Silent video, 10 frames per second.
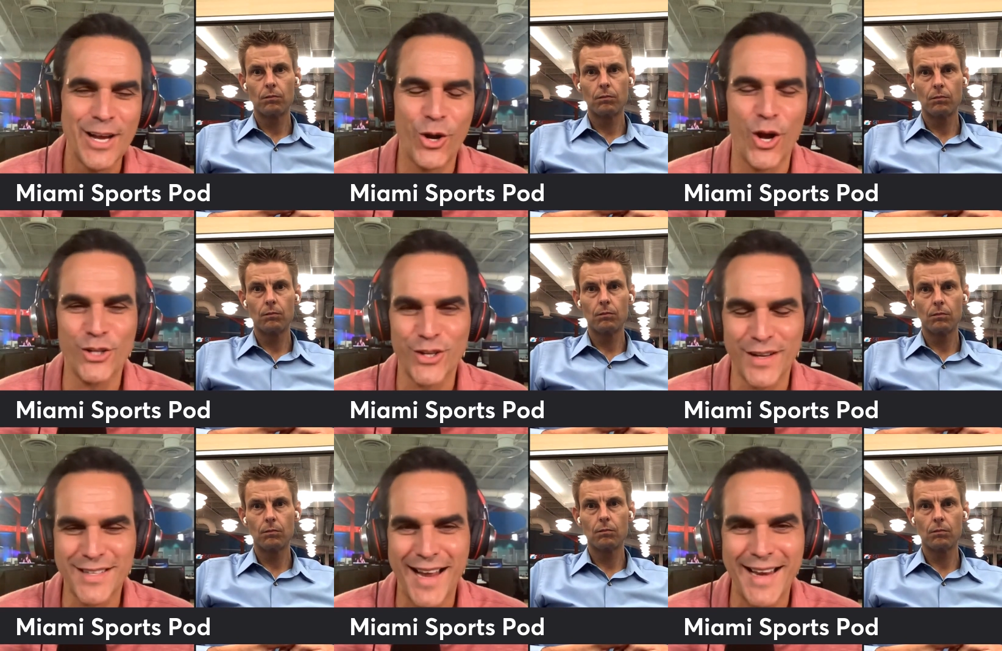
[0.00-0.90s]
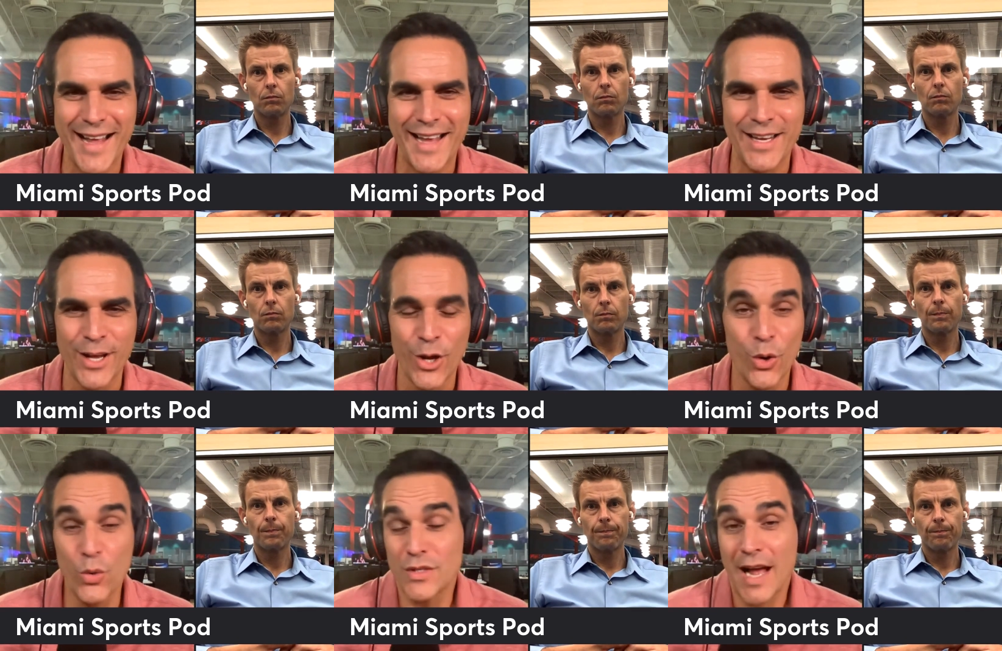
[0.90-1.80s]
Speaker 1: cost on a tight end
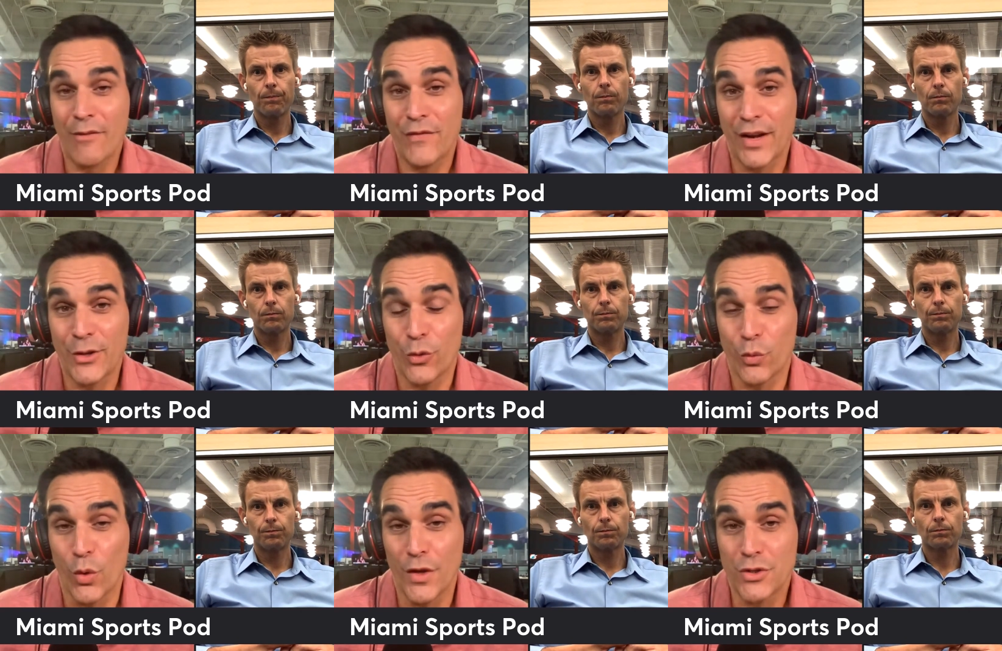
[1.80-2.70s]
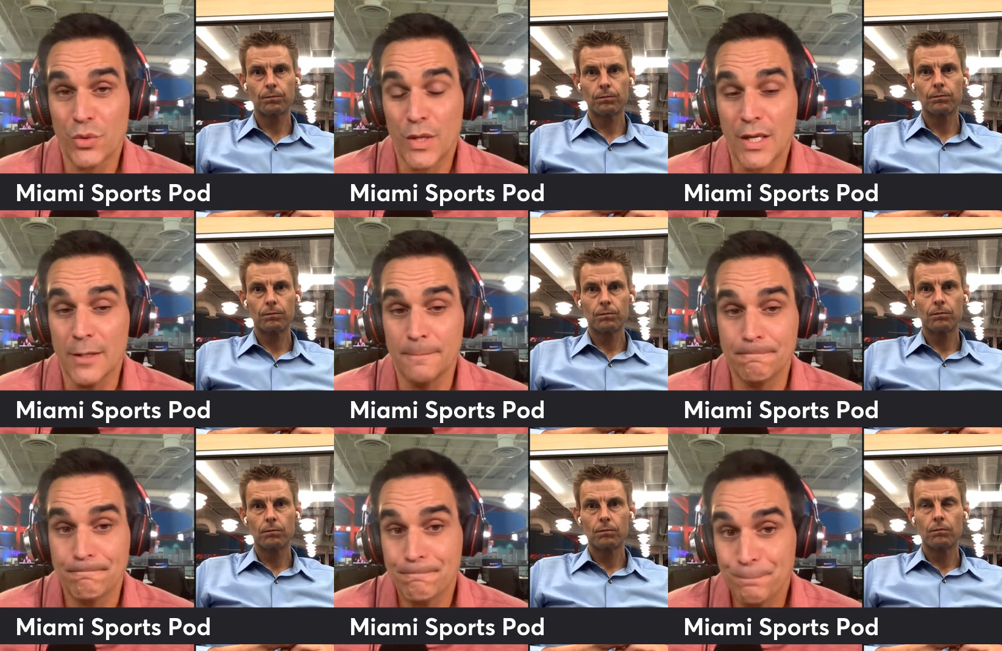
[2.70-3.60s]
who's not filling the role that you need?
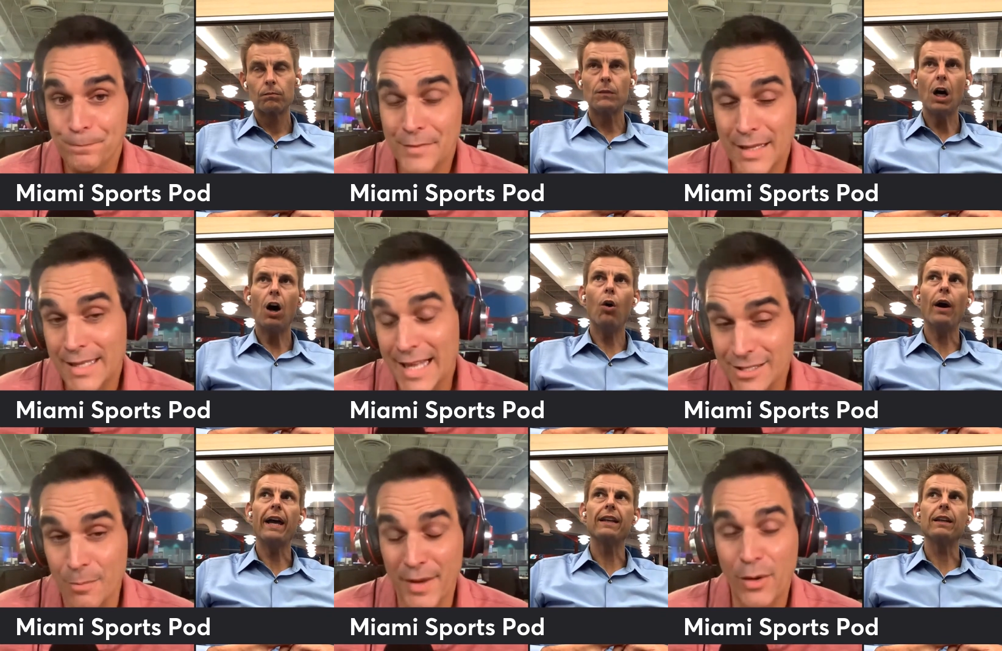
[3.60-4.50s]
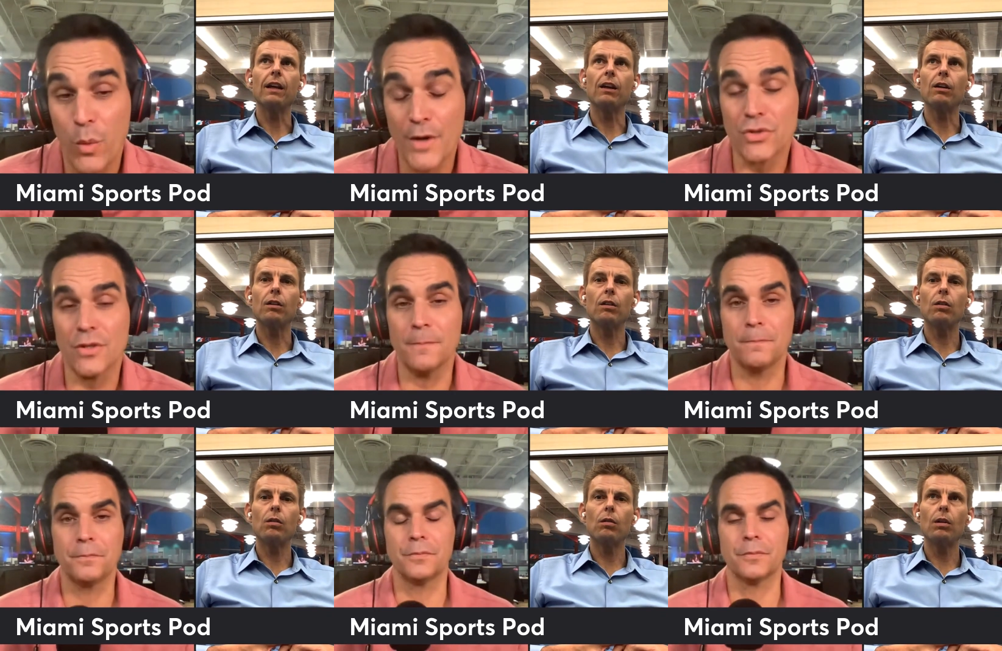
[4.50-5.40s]
No, that's the and, big question.
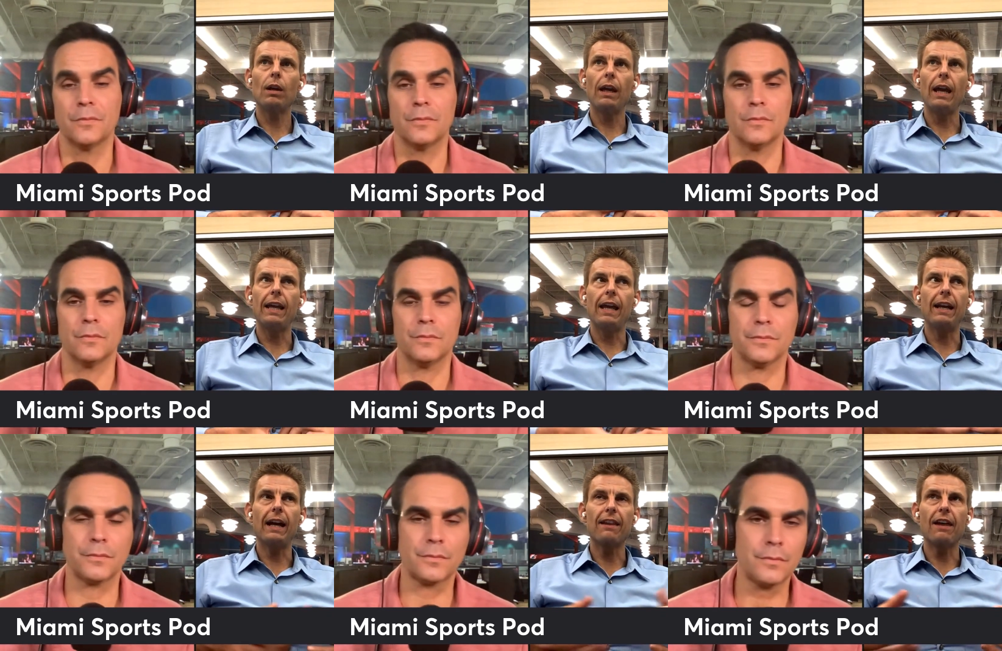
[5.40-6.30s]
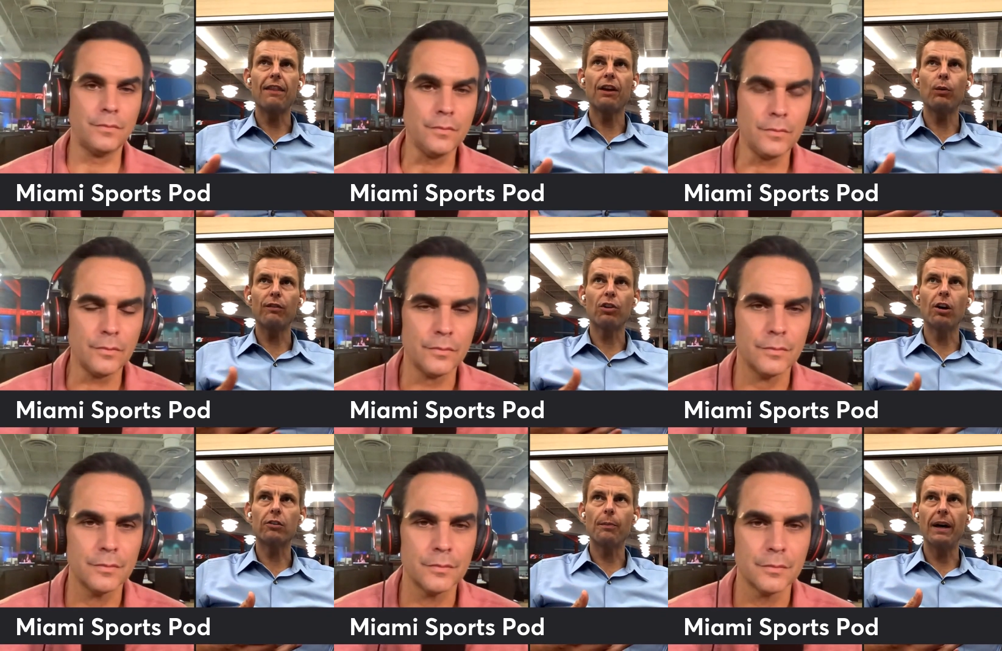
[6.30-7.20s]
Speaker 2: And I, I think we
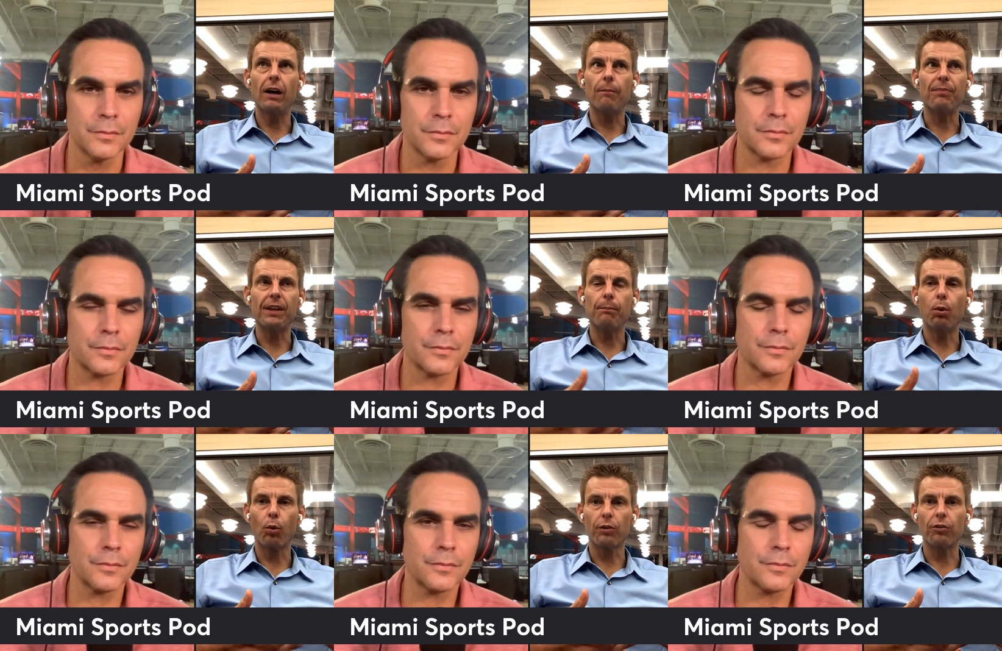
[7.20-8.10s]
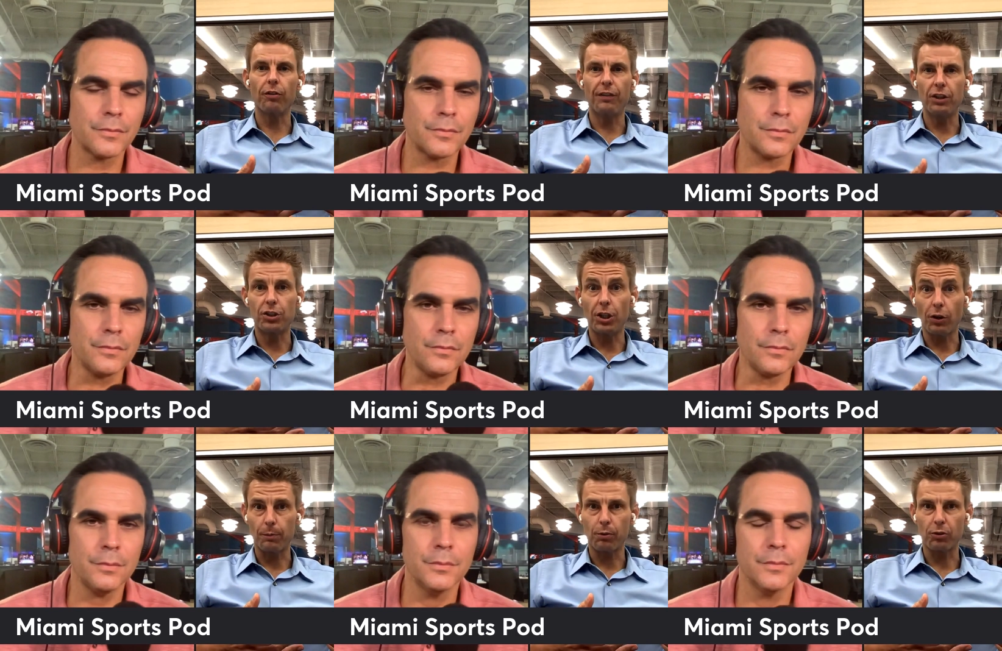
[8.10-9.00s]
talked about the importance of this
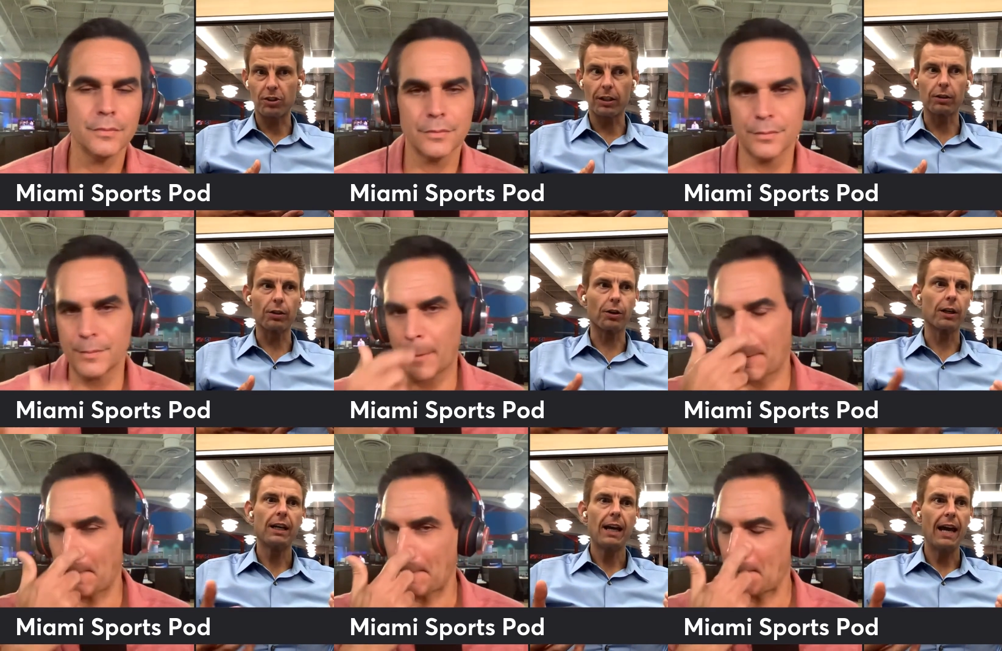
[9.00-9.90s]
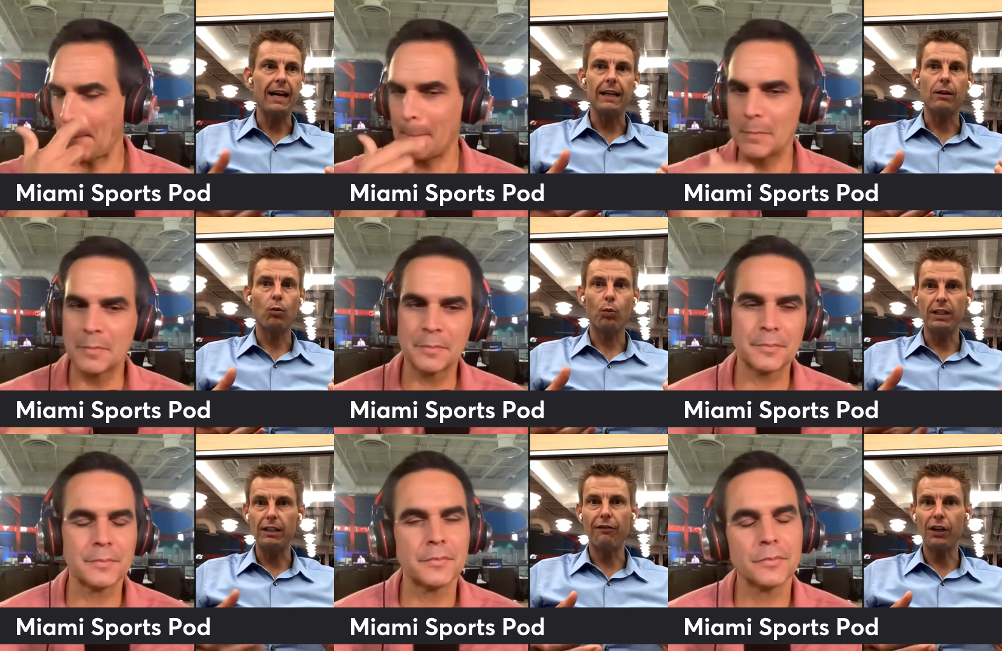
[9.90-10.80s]
year in particular hey, we
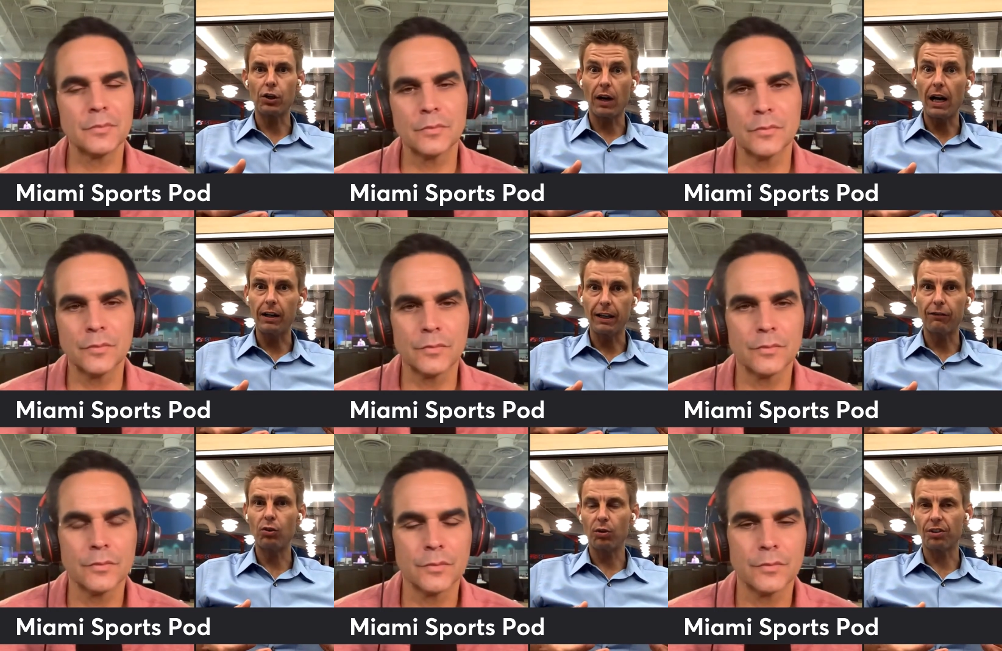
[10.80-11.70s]
need to figure out if Tua